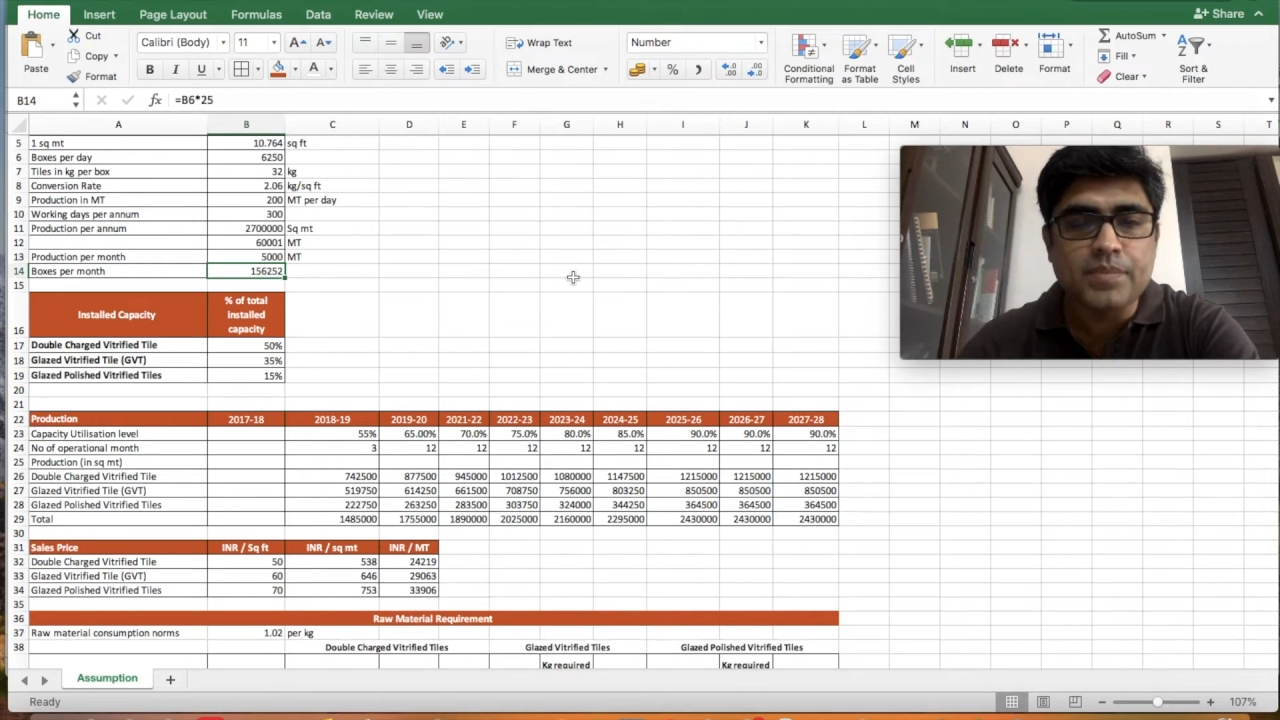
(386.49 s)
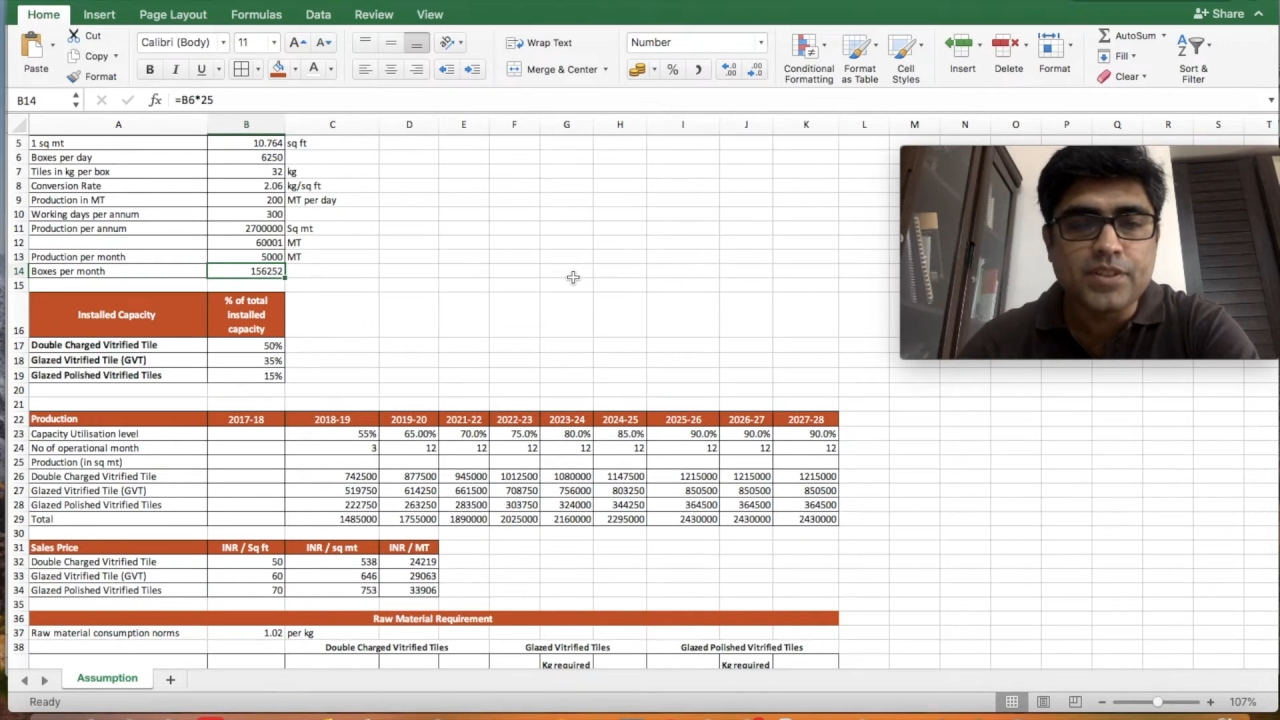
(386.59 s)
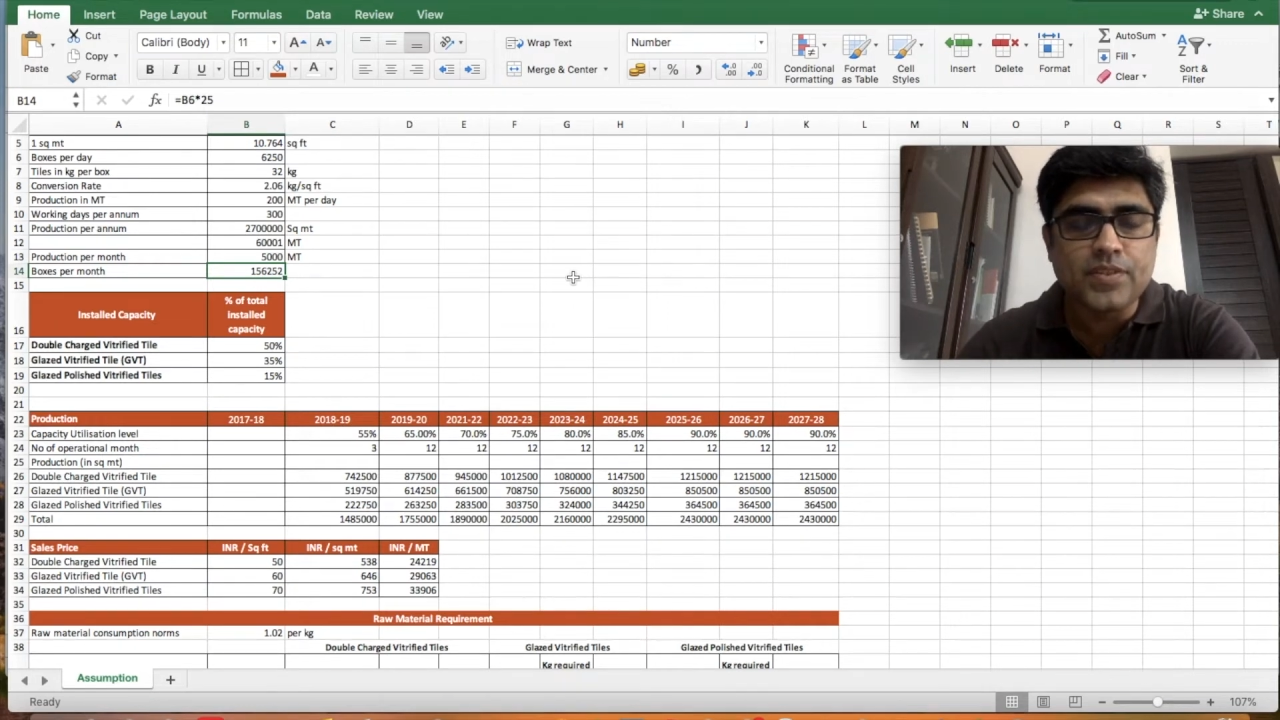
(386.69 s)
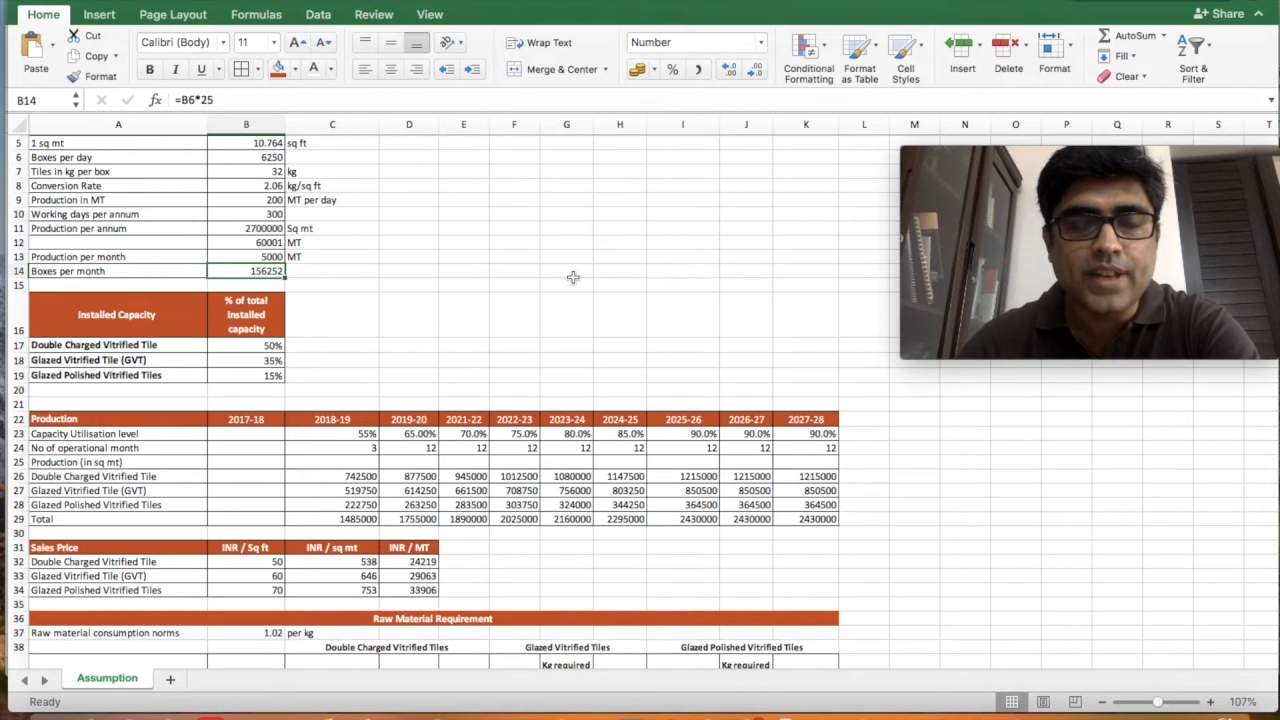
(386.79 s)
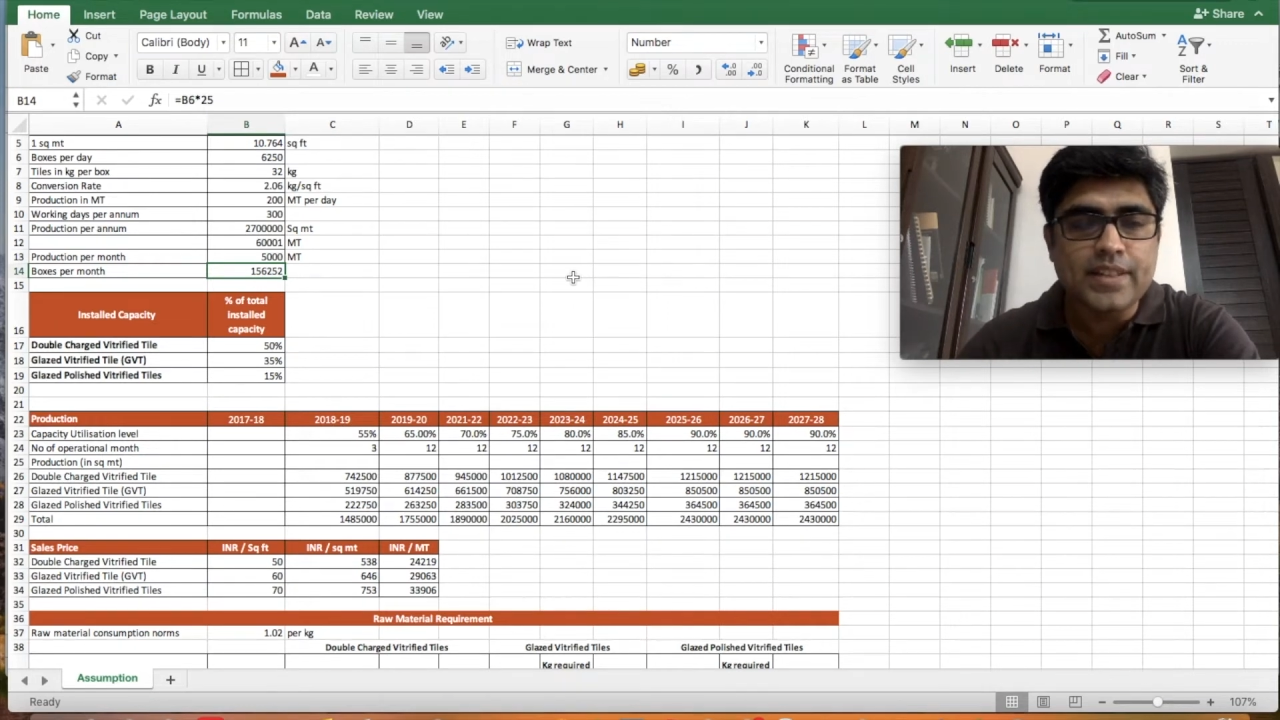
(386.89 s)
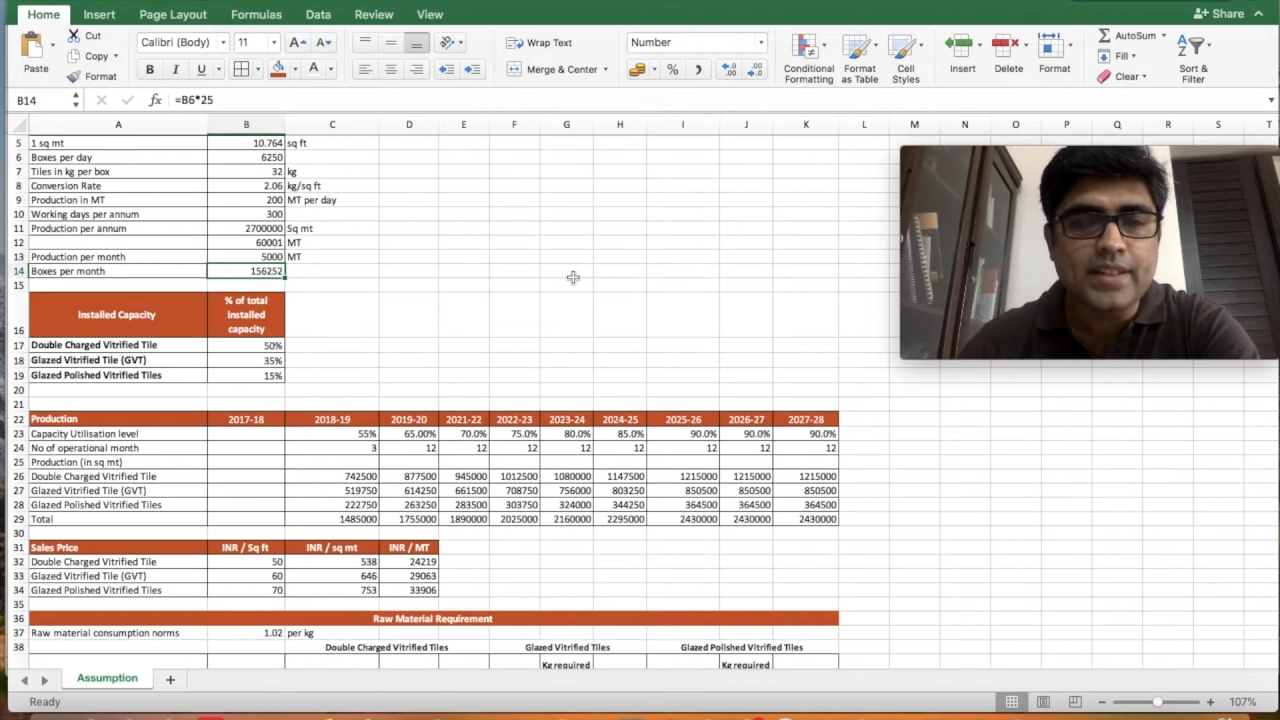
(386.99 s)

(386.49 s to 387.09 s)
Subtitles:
scratch,